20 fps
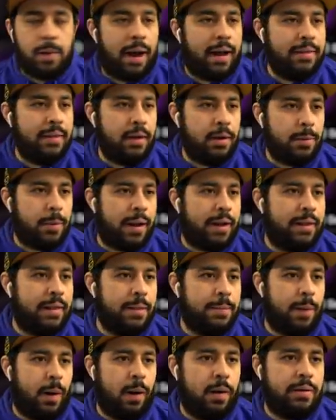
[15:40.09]
I ended up writing
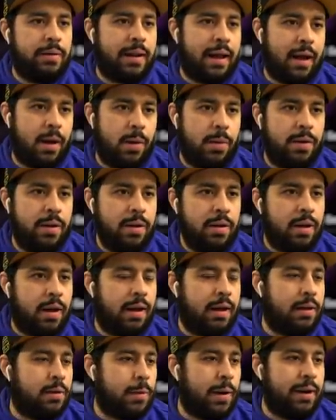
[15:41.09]
them all down
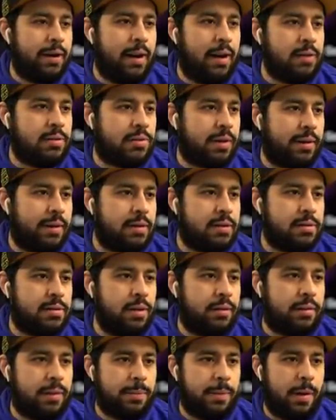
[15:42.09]
uh, right now, so I can just
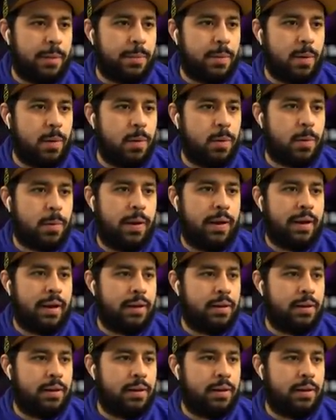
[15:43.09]
look them up real quick.